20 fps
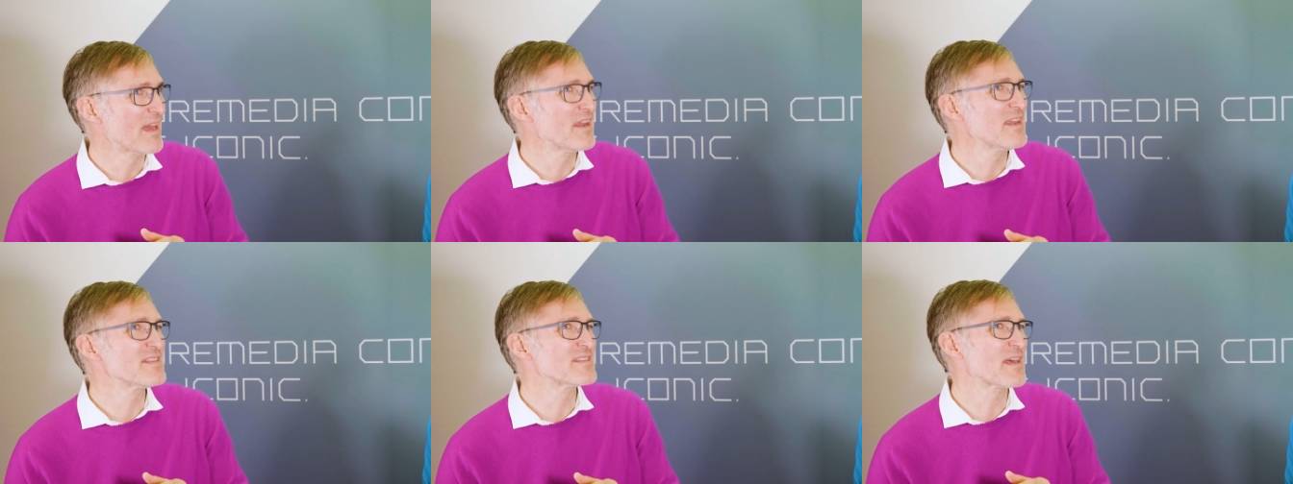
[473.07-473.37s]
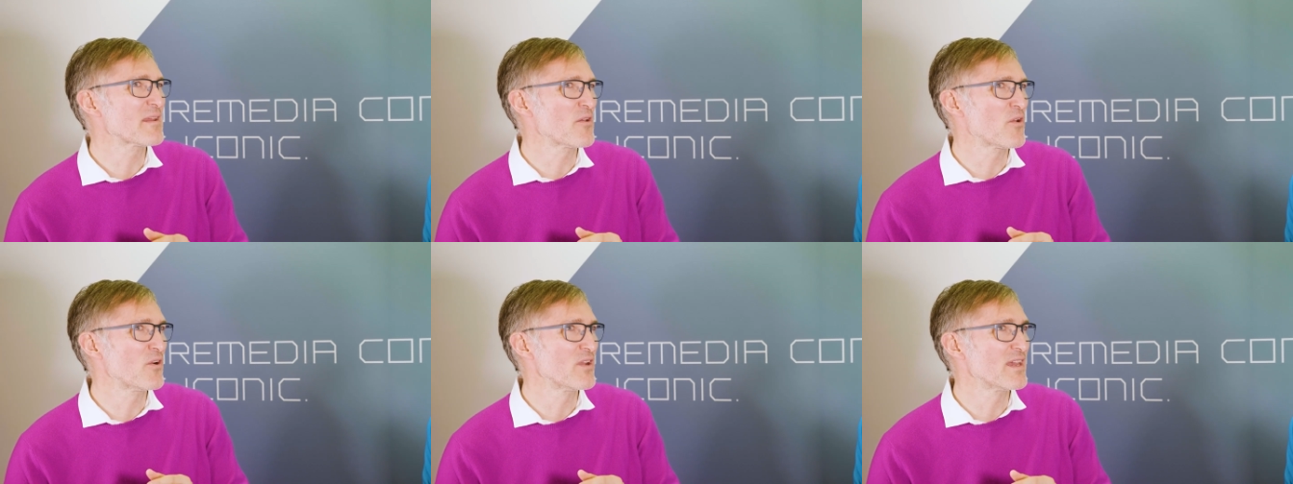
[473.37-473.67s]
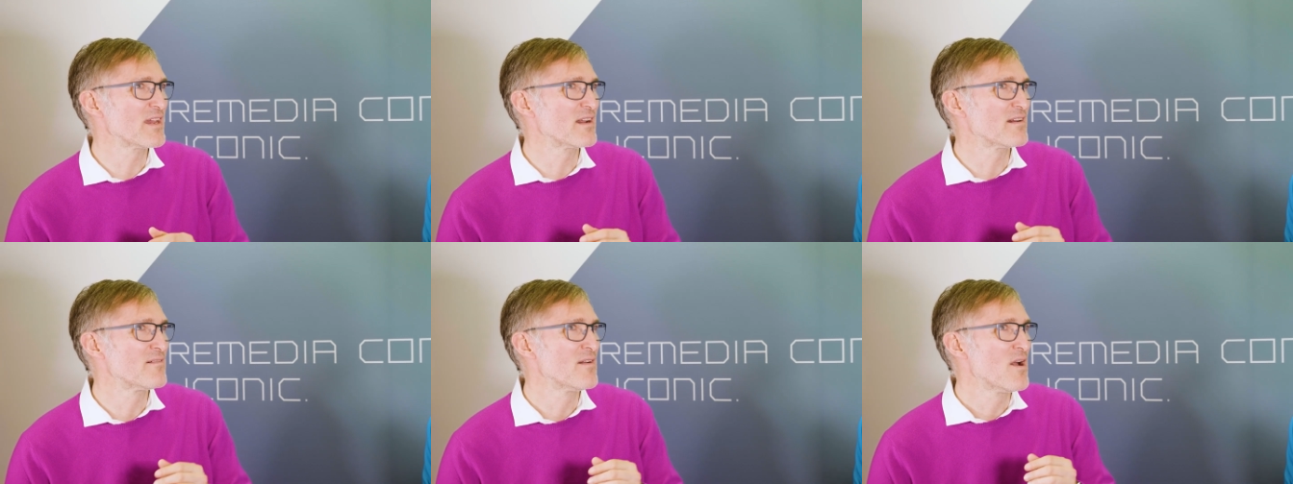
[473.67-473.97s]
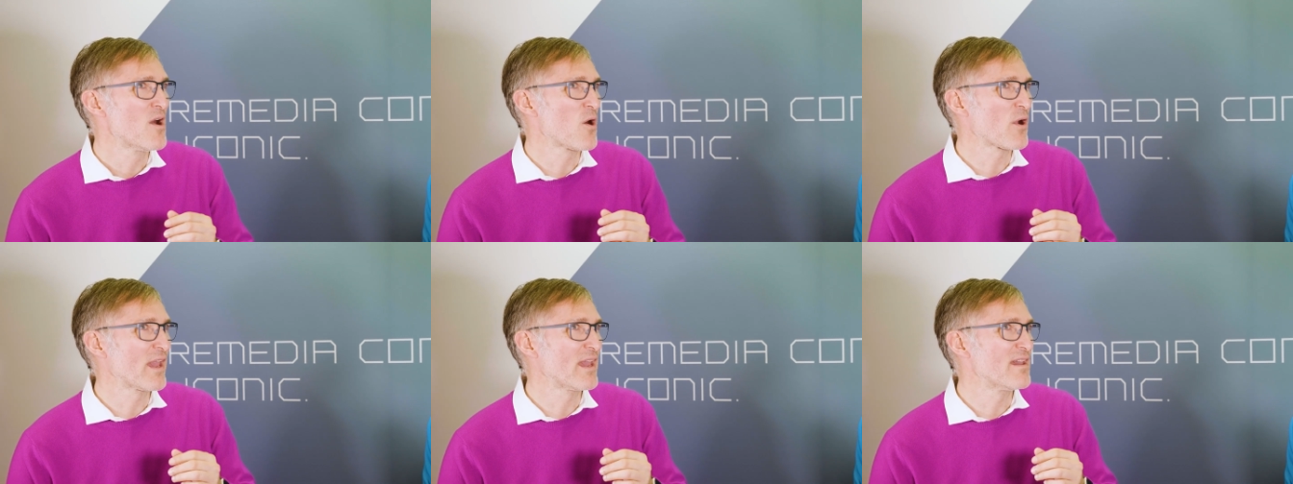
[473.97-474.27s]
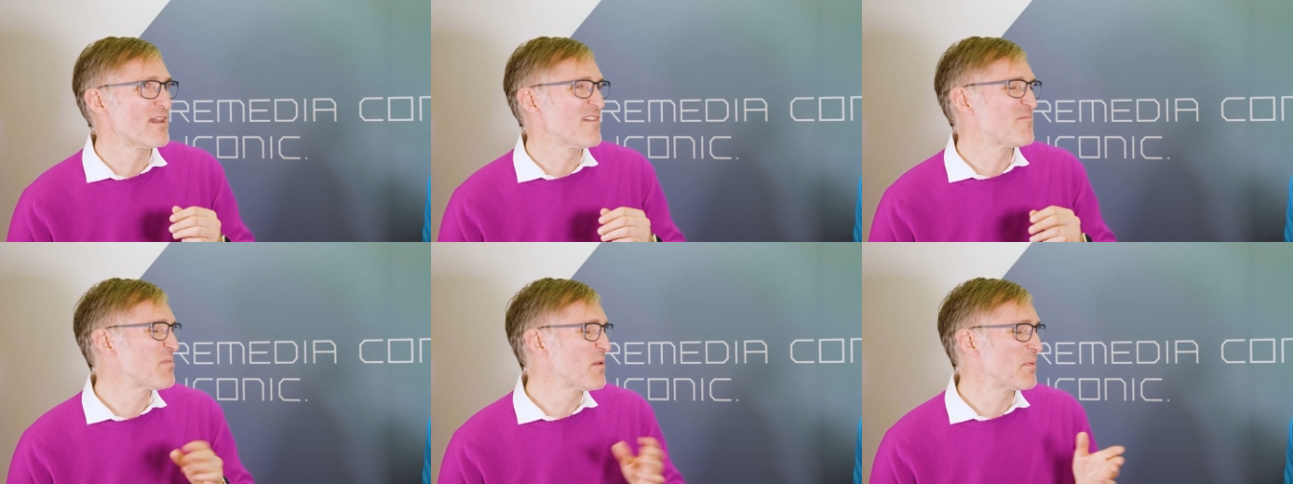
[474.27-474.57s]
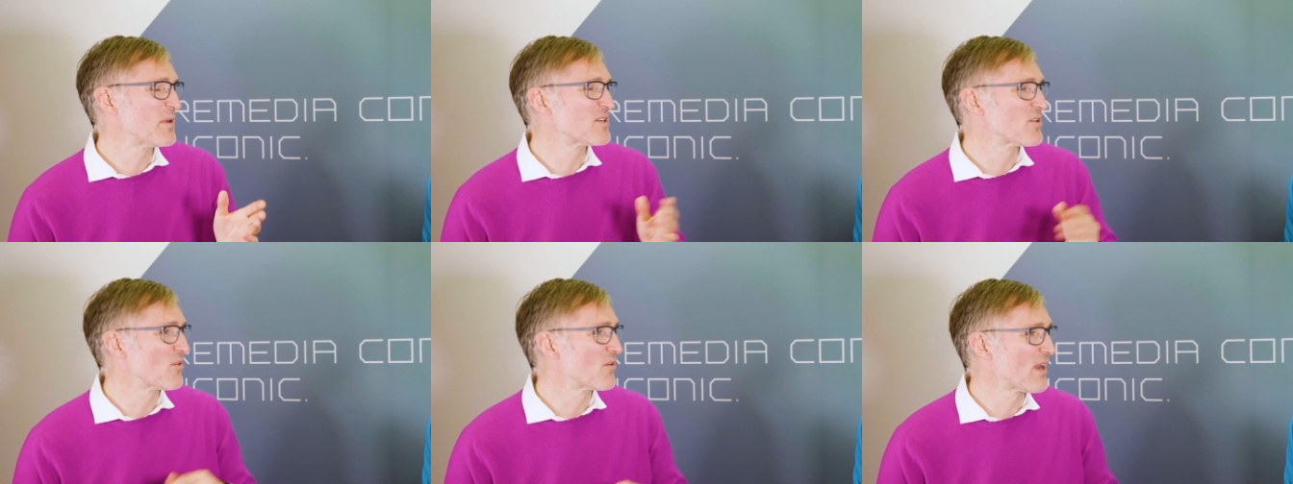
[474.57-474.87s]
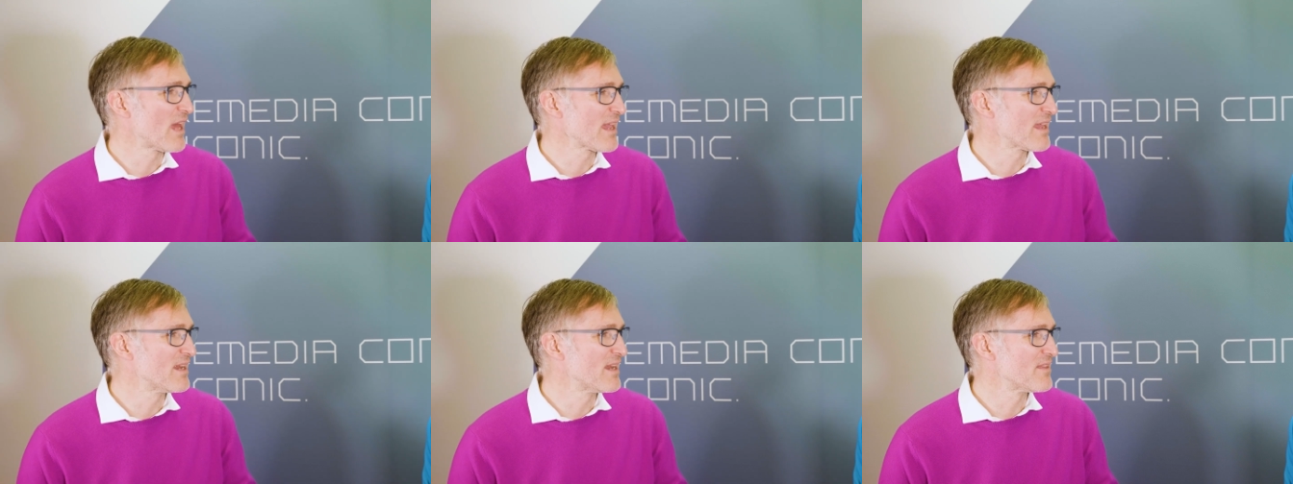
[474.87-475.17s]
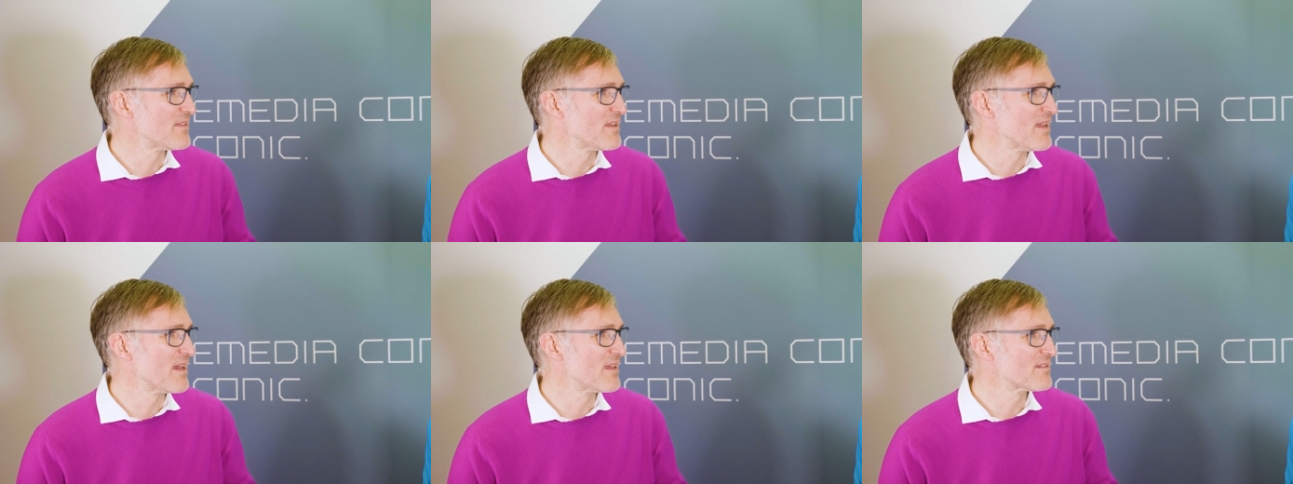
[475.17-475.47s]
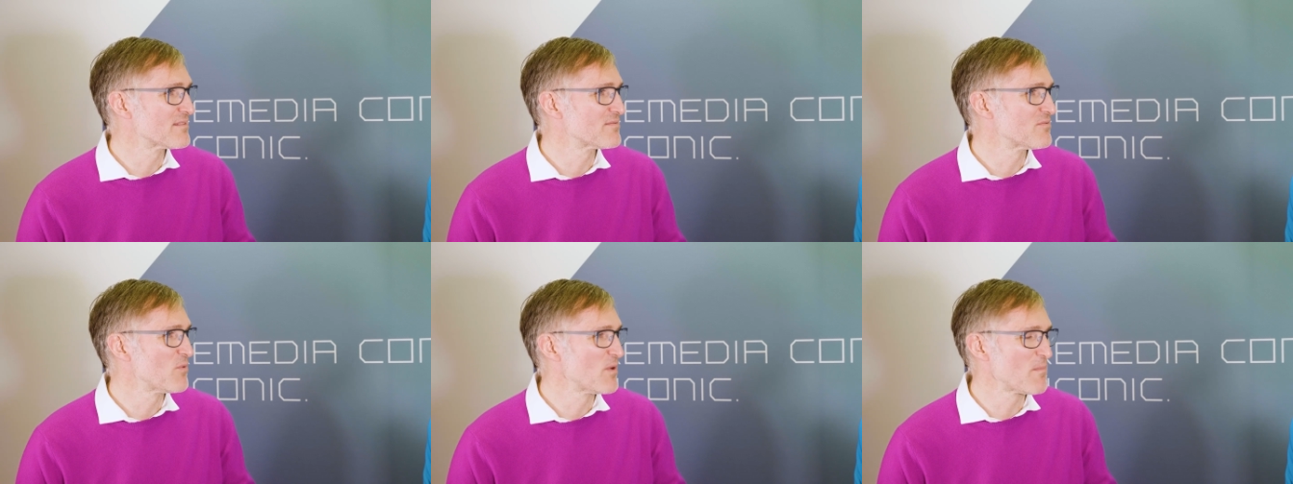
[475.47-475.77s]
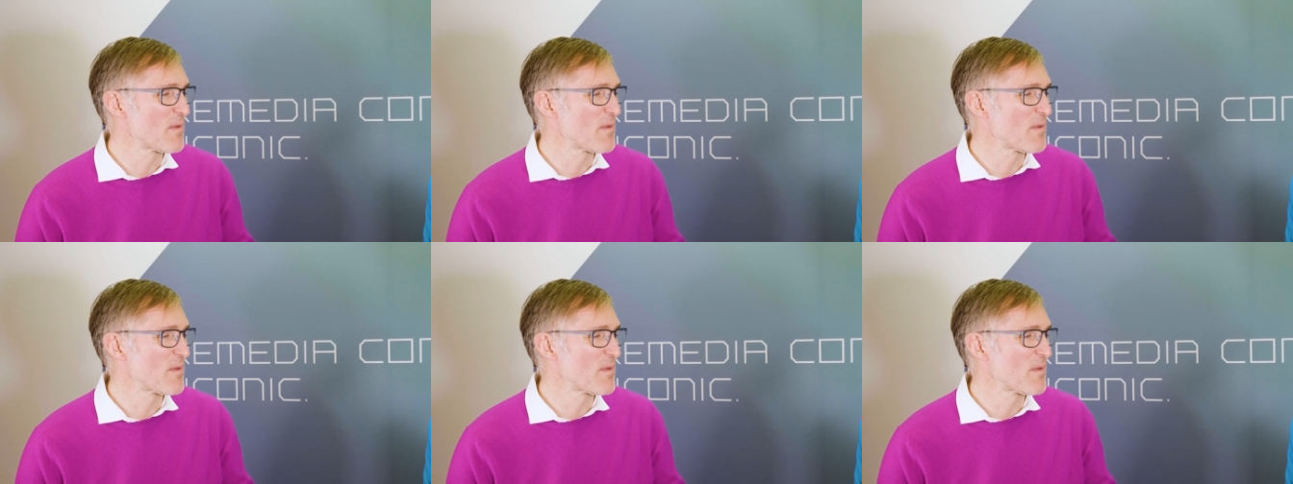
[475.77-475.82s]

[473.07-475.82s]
and he said earlier, okay, if people don't like it at the end,